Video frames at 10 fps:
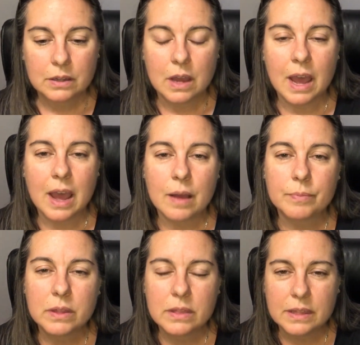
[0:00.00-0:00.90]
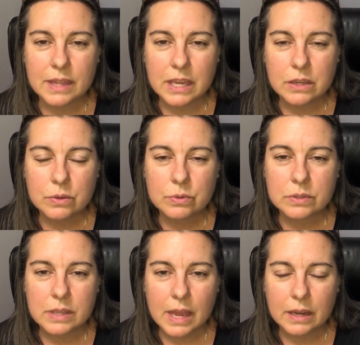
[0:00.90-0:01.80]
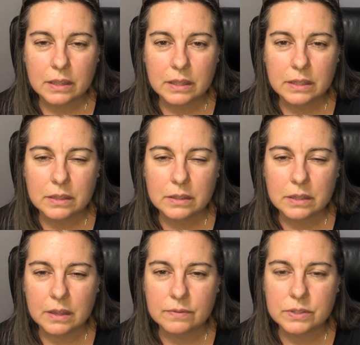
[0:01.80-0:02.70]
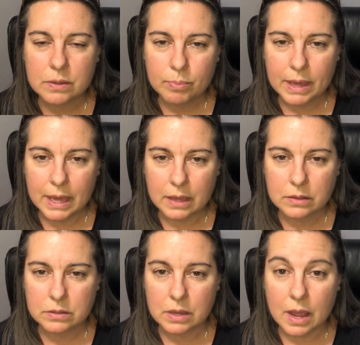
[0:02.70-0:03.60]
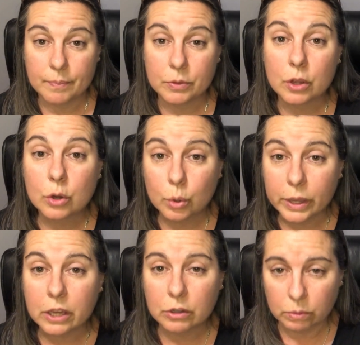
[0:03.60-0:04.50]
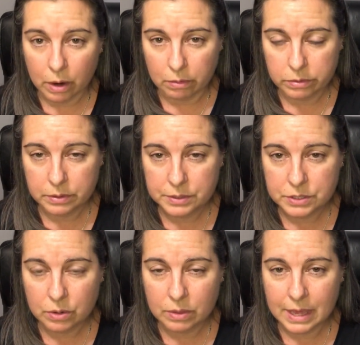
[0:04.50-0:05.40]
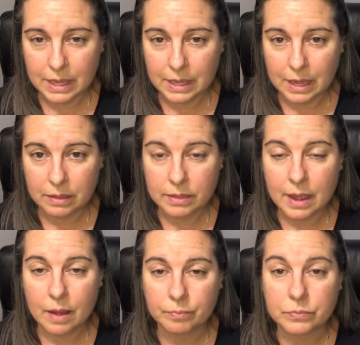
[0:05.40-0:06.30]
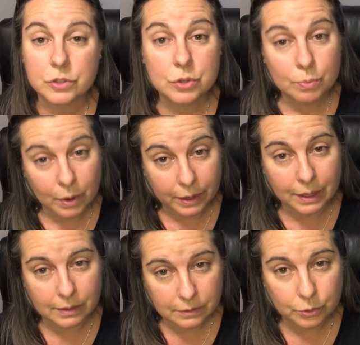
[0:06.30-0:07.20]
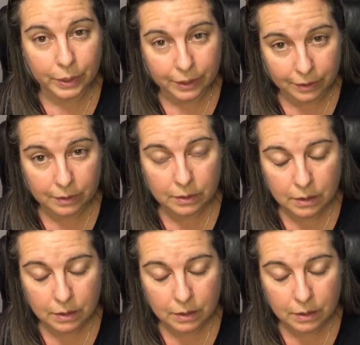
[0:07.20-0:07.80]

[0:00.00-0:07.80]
that they use that gives the pigs quick growth, so they can get them to market quicker